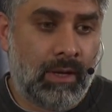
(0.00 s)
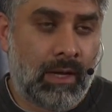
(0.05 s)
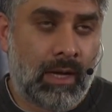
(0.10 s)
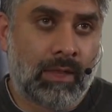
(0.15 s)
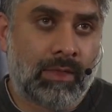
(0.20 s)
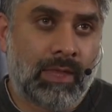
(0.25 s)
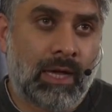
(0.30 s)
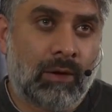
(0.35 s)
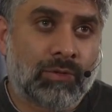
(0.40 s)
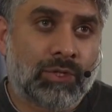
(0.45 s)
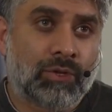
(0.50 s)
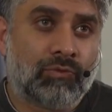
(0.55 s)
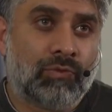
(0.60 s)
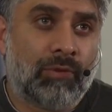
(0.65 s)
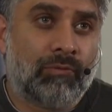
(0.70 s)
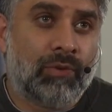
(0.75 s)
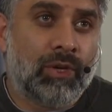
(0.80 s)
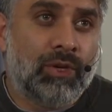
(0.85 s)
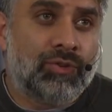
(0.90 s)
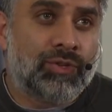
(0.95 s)
And that was a
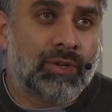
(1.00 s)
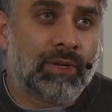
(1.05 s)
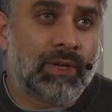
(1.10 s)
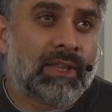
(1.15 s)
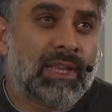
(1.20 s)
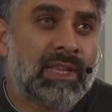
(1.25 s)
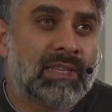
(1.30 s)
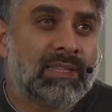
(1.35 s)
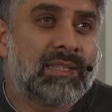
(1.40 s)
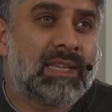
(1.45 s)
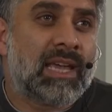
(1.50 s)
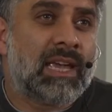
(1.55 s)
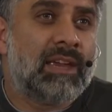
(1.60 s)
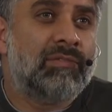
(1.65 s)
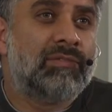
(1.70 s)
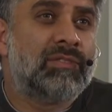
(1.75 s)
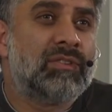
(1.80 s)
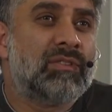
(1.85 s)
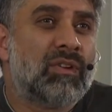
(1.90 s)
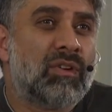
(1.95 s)
revolution, and that
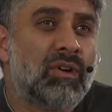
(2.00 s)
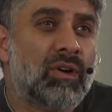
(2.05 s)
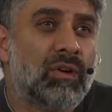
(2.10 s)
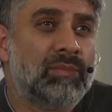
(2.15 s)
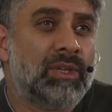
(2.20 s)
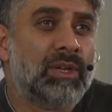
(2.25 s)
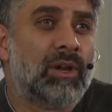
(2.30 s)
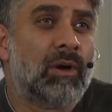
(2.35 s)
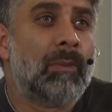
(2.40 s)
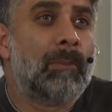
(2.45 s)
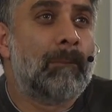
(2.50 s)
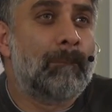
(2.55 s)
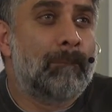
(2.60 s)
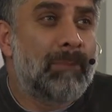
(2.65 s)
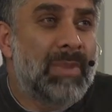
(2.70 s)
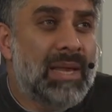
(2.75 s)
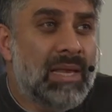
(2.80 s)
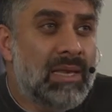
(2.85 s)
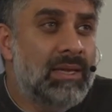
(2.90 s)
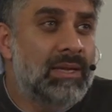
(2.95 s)
saved
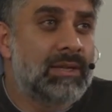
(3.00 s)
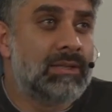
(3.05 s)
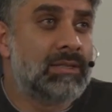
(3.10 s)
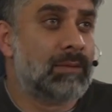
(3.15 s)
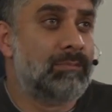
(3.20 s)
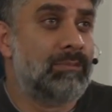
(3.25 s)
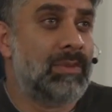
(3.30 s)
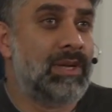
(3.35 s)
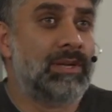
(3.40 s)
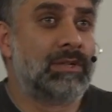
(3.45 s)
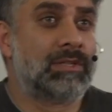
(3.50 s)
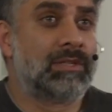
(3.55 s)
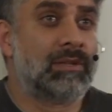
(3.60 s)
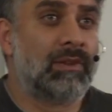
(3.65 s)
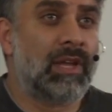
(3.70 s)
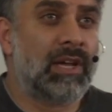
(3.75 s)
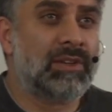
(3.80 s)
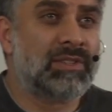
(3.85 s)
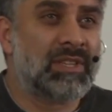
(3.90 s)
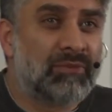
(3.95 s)
millions and millions of lives.